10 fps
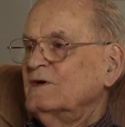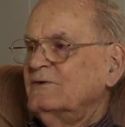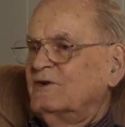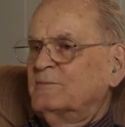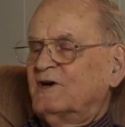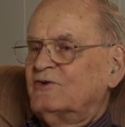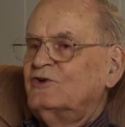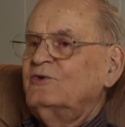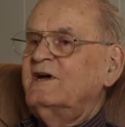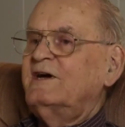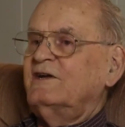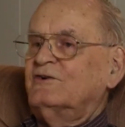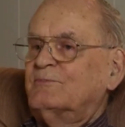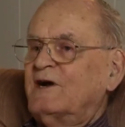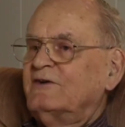was there about 2 days
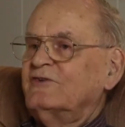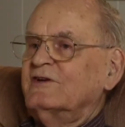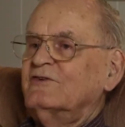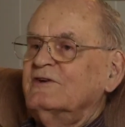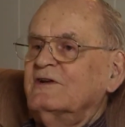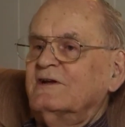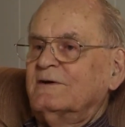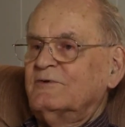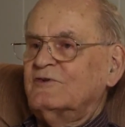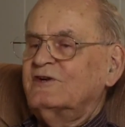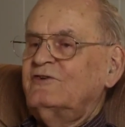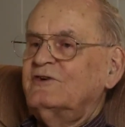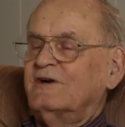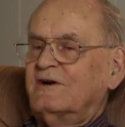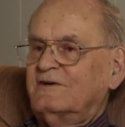processing, and then I was
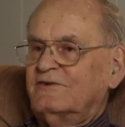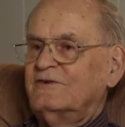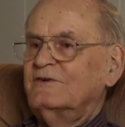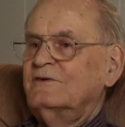discharged.